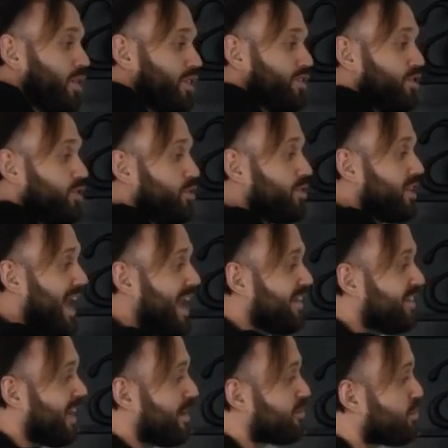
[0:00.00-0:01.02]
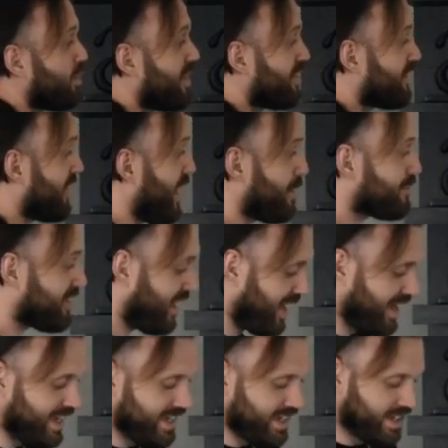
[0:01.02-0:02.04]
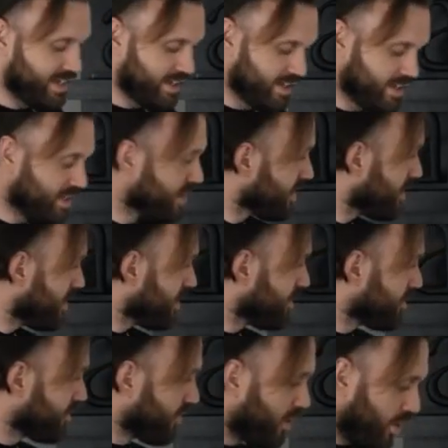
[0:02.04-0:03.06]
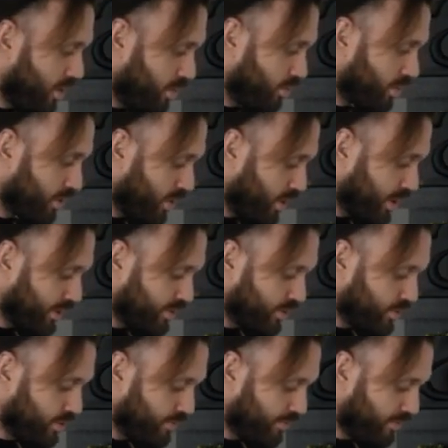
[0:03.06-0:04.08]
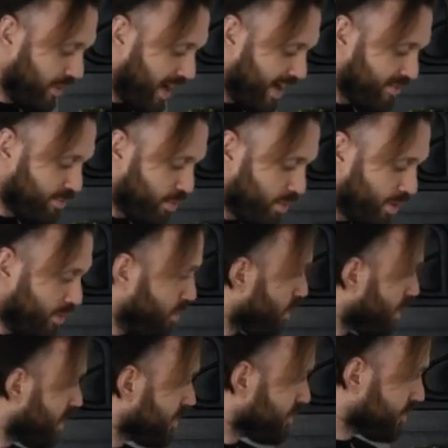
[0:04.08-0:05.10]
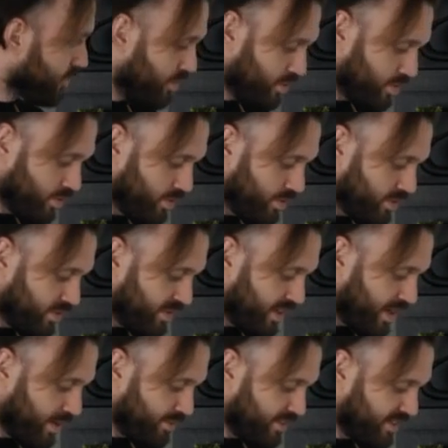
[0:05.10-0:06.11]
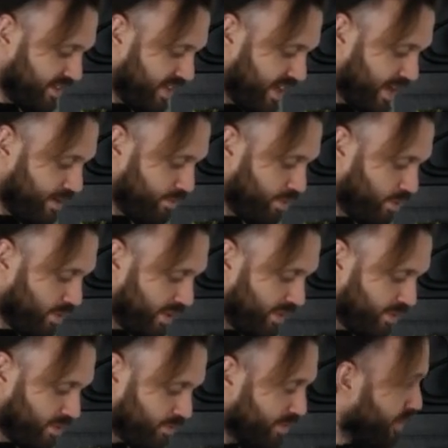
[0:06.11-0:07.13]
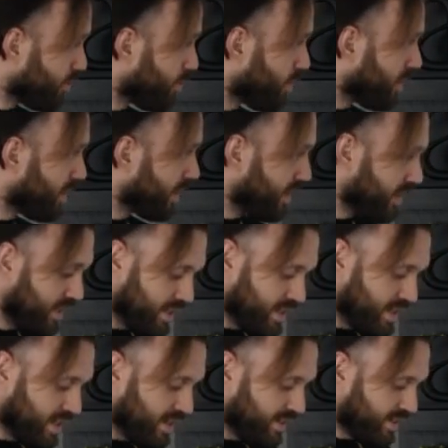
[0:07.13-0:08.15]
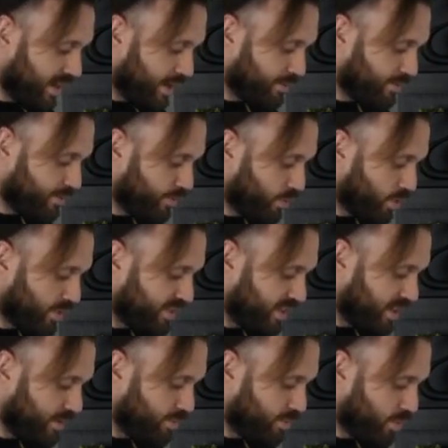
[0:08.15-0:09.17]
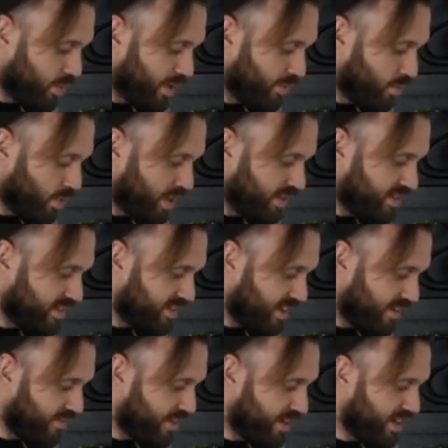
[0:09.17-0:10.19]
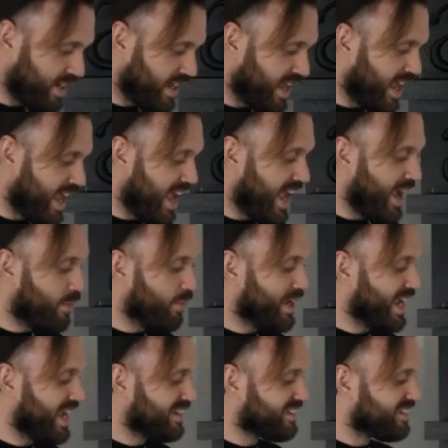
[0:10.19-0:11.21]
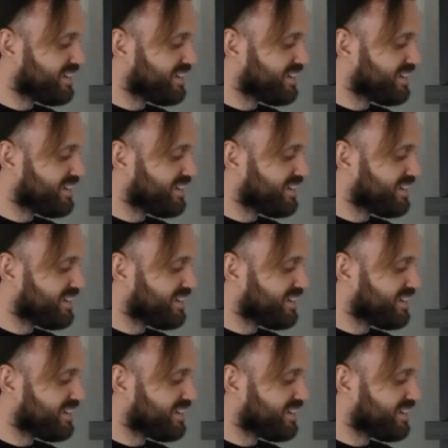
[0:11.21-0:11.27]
going to do length times width times height. So we're going to do 5.12 times 10.31 times 14.17 and we get